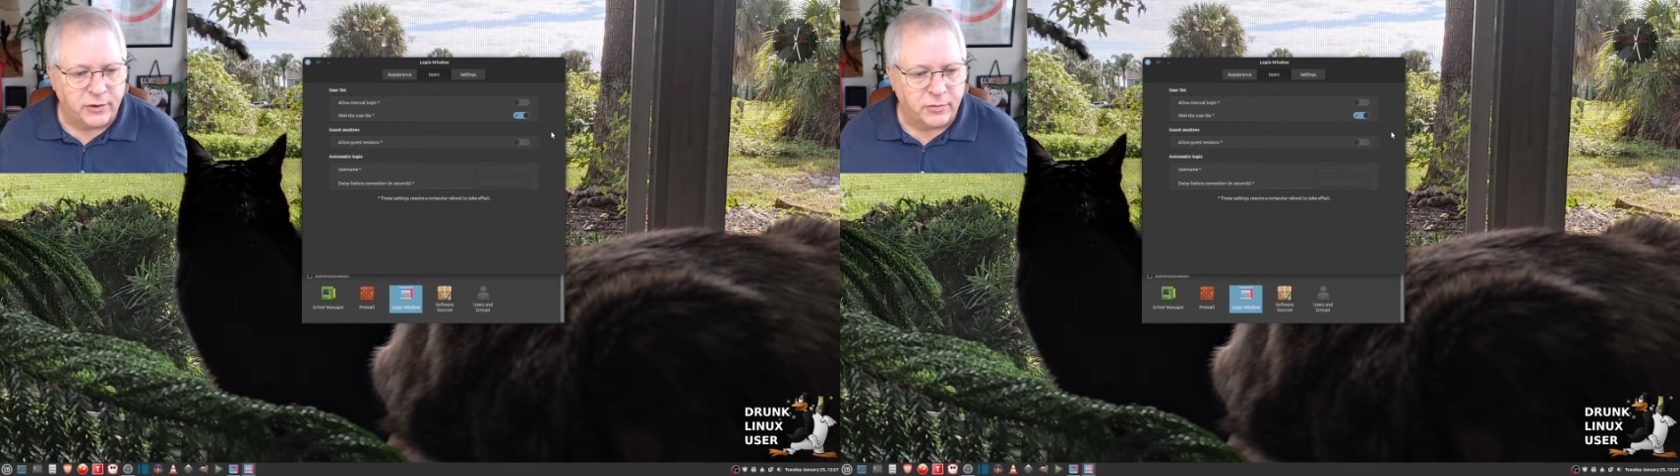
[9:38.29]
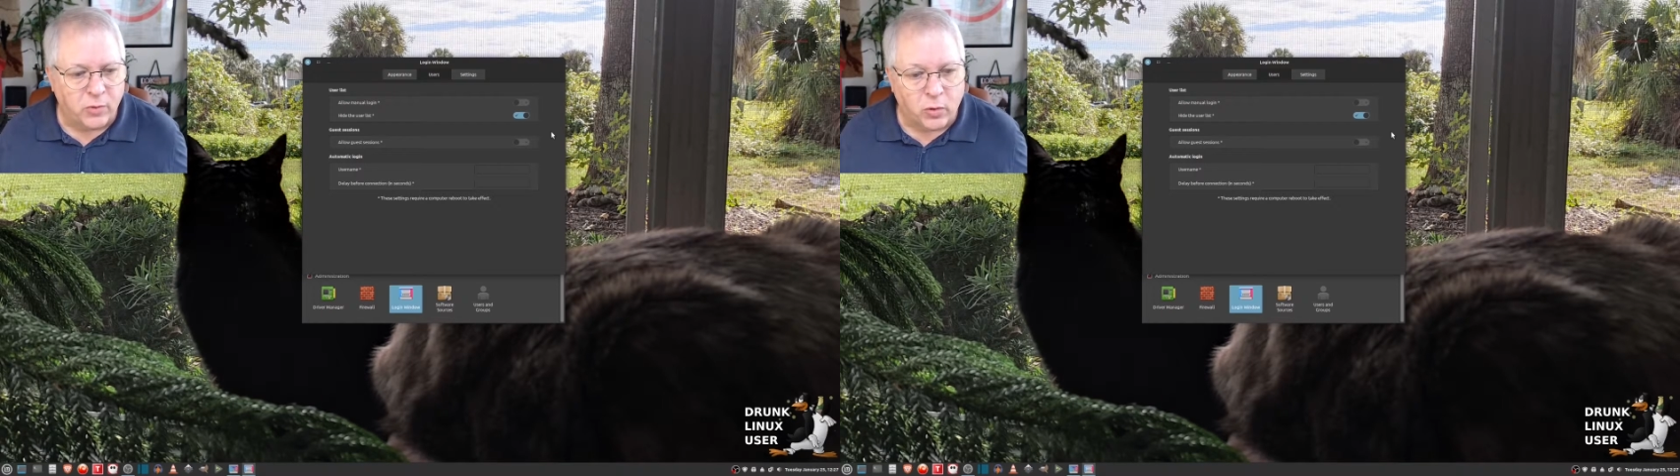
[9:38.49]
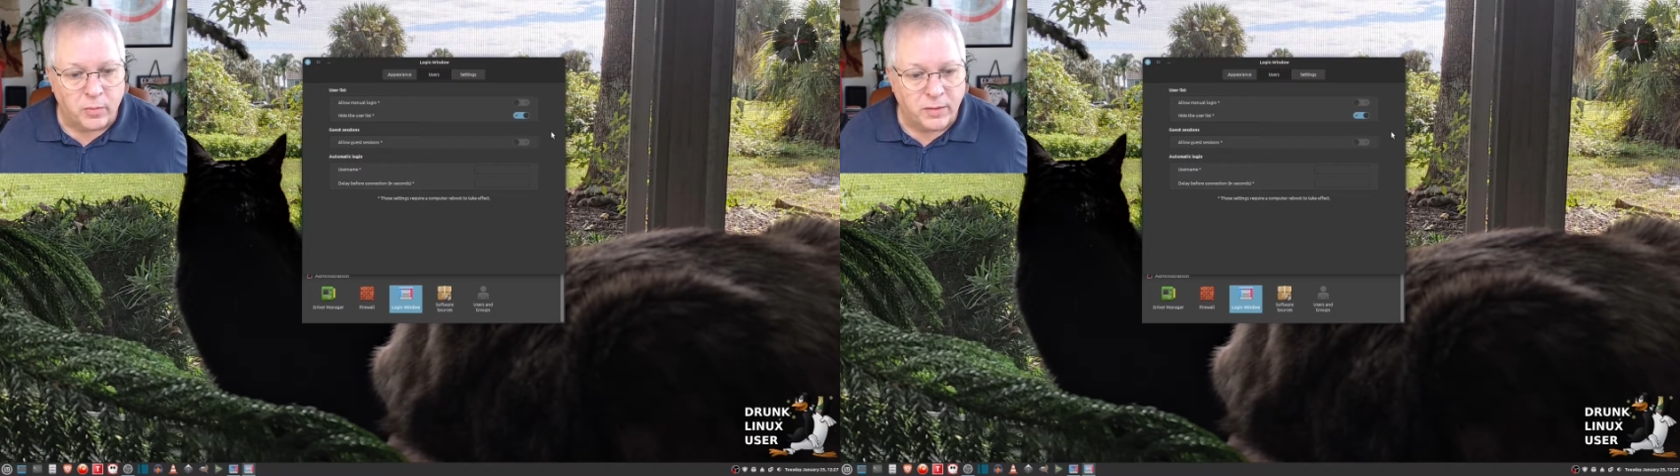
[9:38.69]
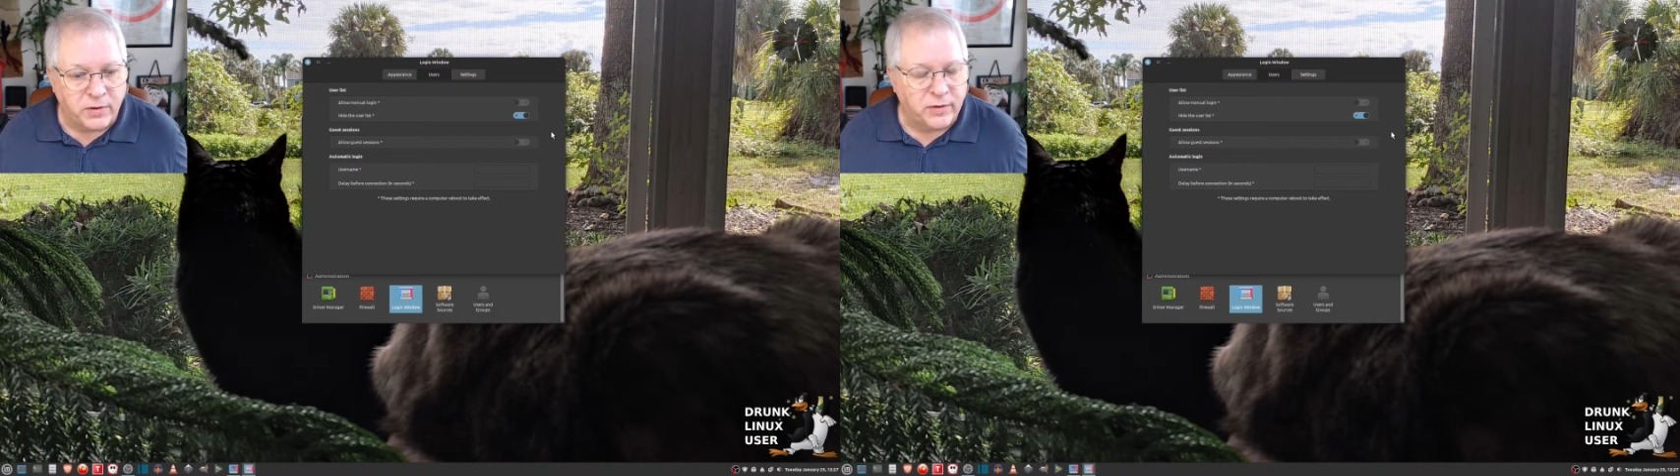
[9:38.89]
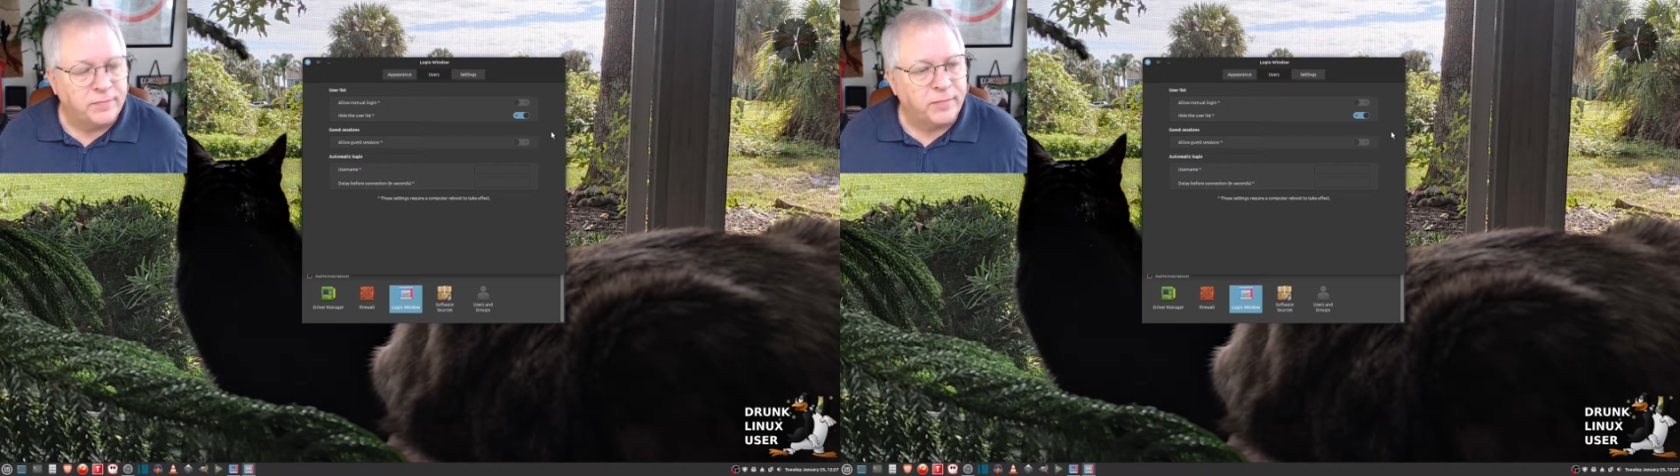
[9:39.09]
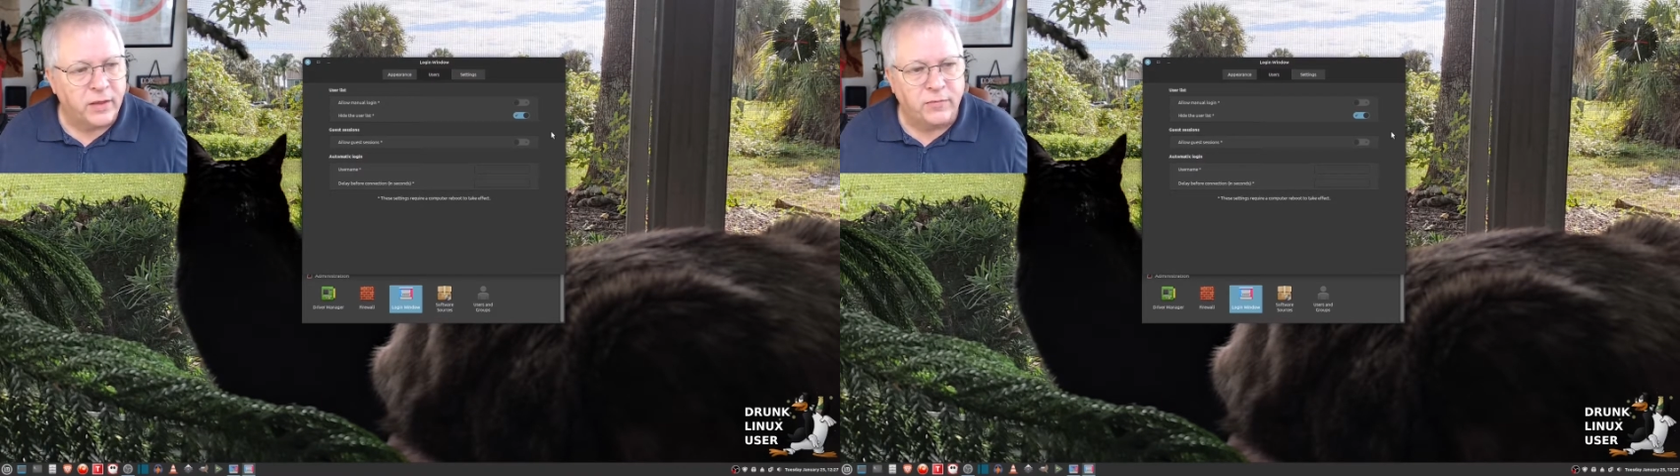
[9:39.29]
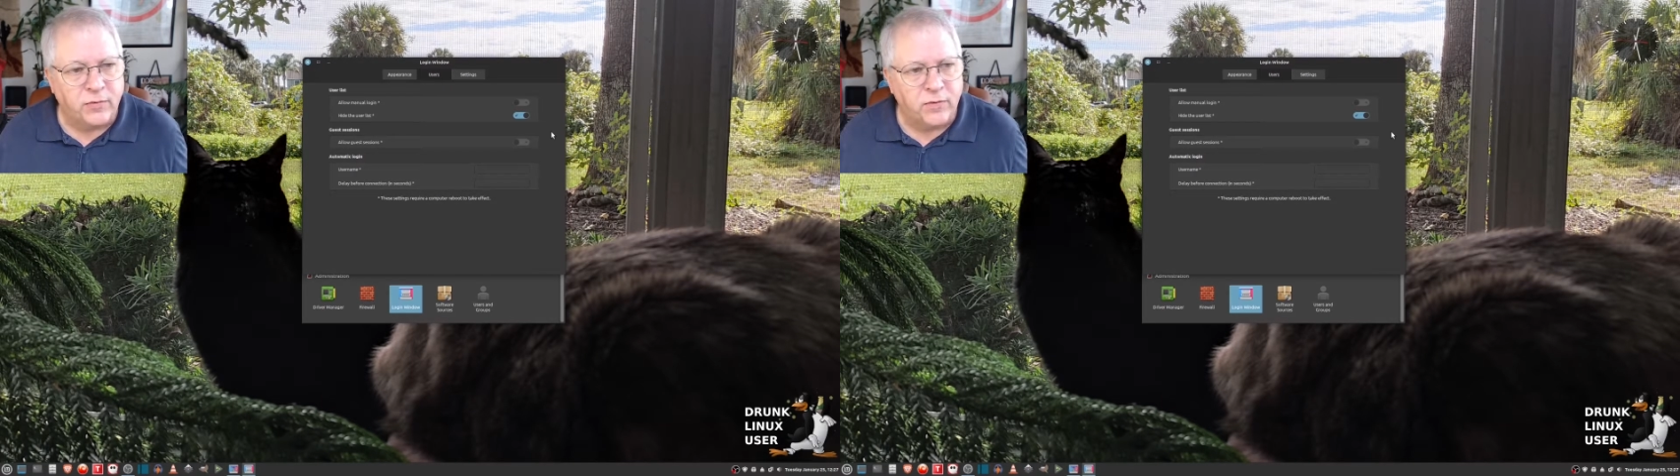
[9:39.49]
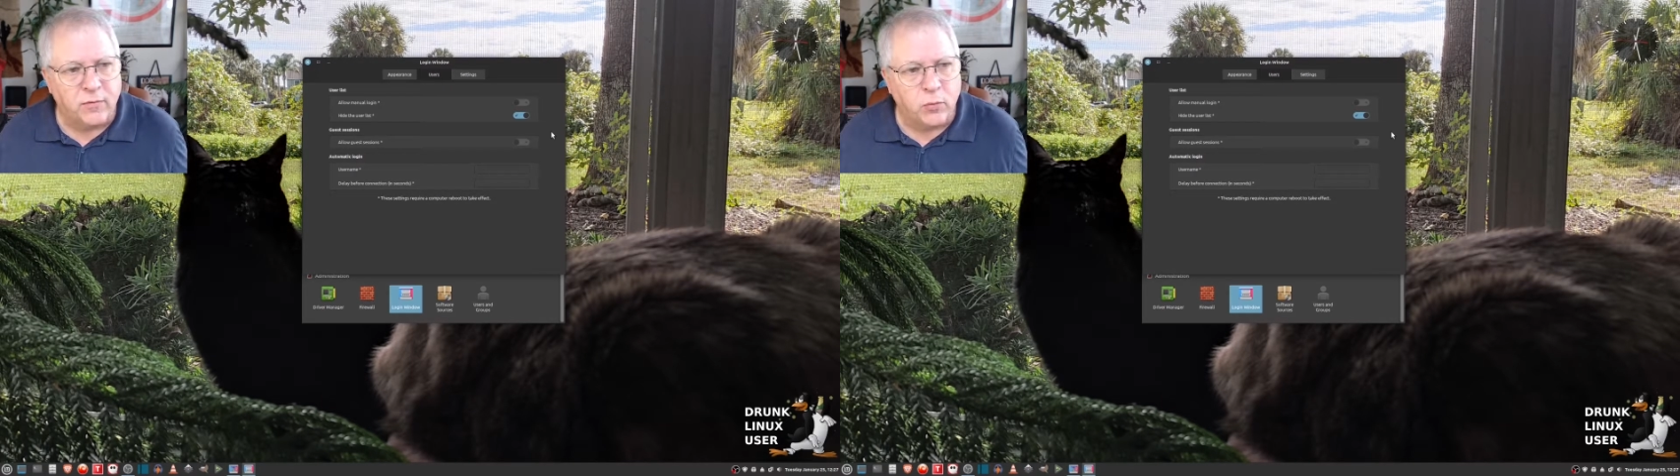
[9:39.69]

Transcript: or maybe if you've ever